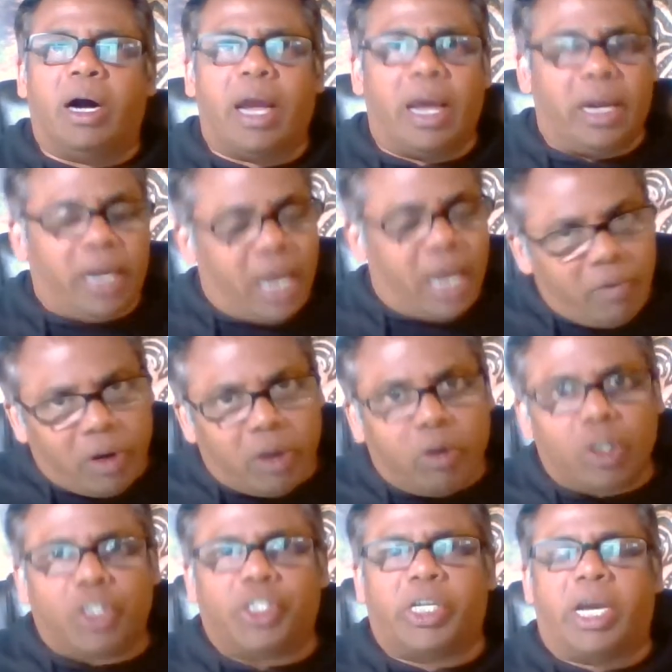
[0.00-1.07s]
And have a
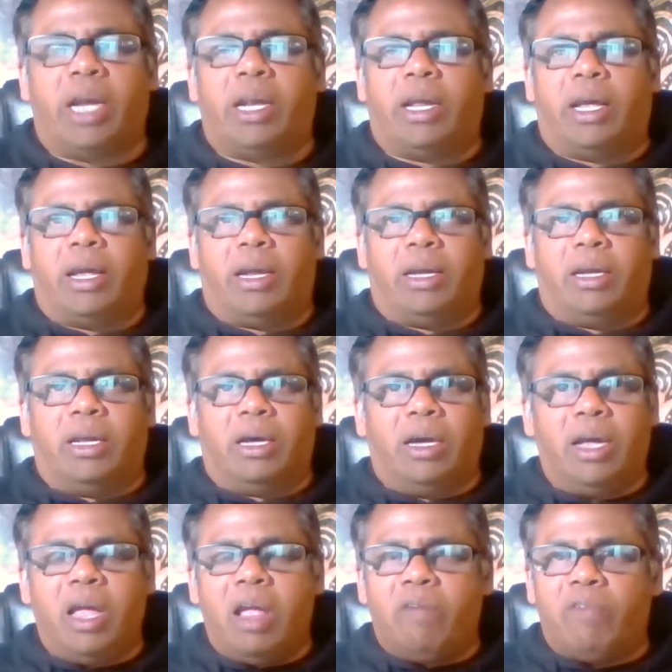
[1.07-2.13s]
good chat. And
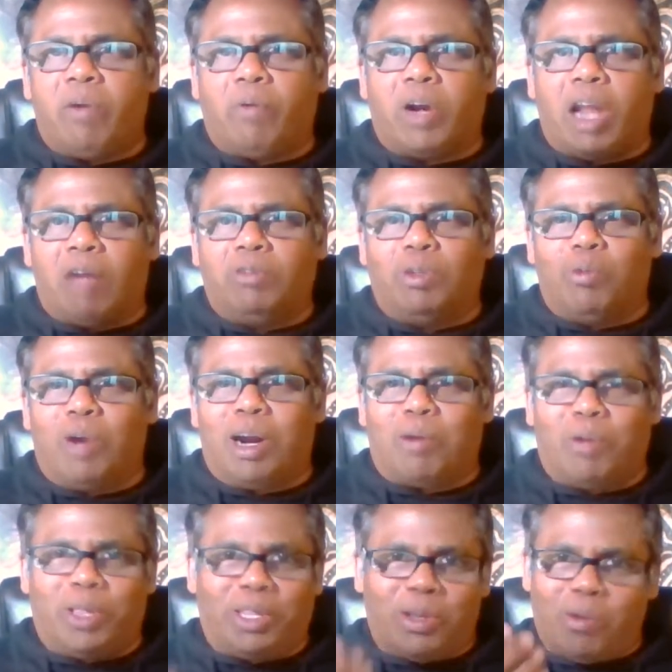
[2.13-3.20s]
we would love to
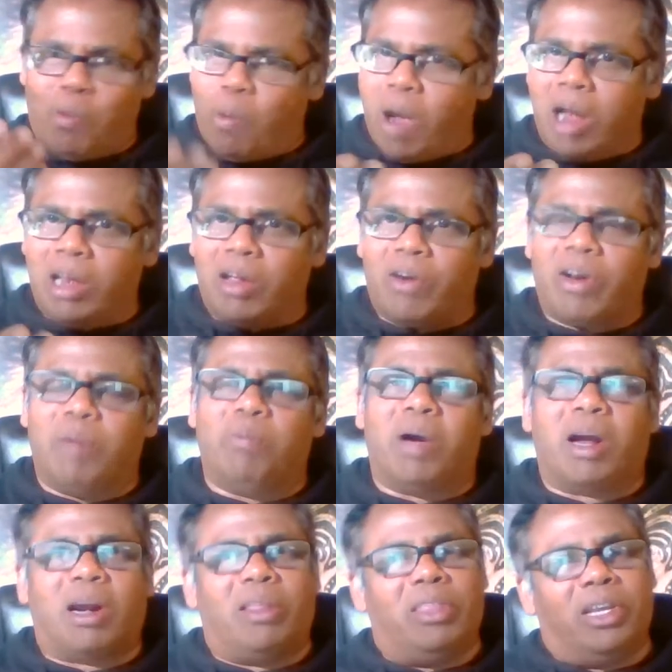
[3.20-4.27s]
work with you while you're in
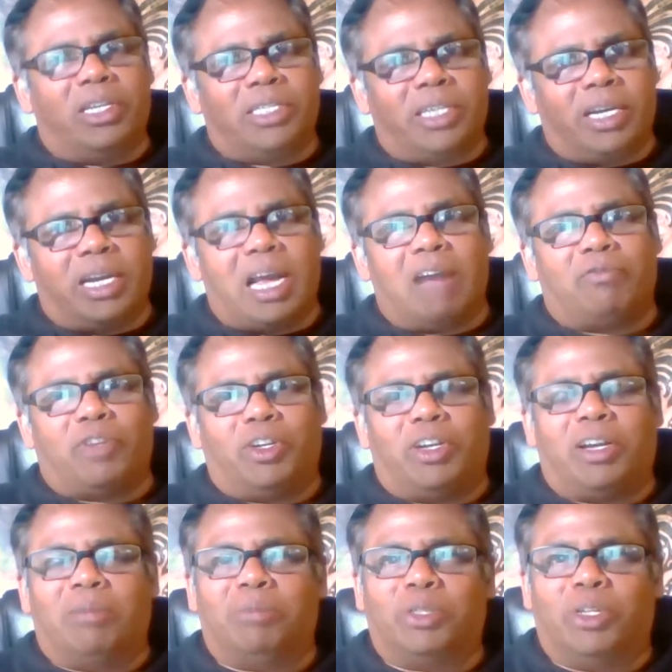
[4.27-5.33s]
Bangladesh and after you
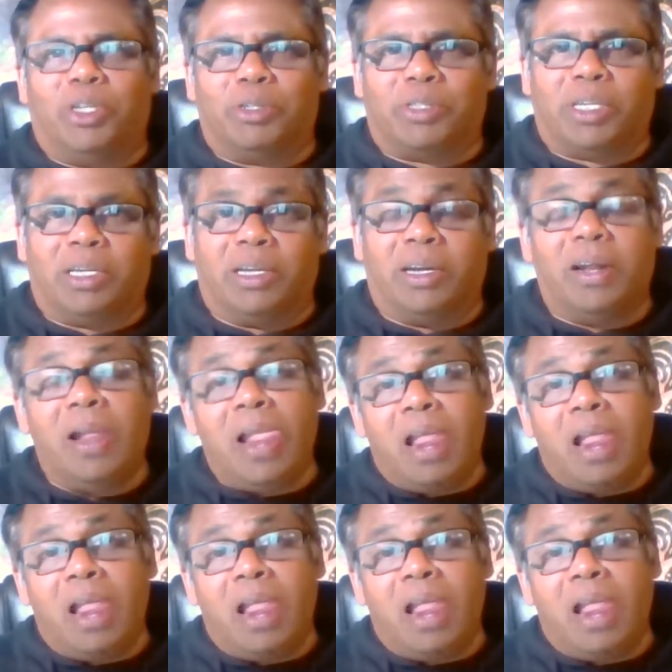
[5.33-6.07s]
come to New Zealand.